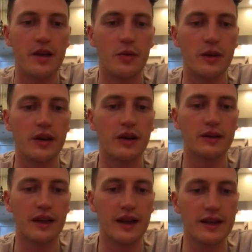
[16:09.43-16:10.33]
We got
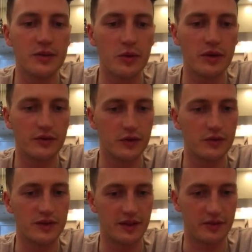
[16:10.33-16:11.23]
81
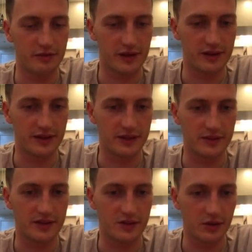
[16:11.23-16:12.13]
views and 3 clicks,
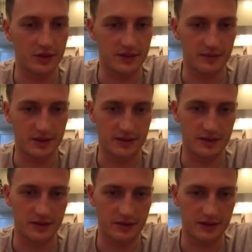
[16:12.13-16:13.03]
which is awesome because I
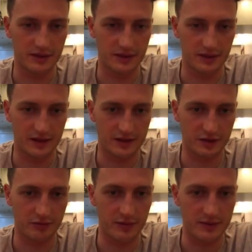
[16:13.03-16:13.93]
mean, look at that's a
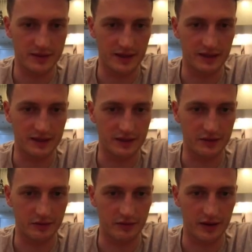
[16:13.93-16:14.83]
3%
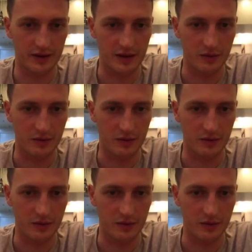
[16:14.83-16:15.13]
click-through rate,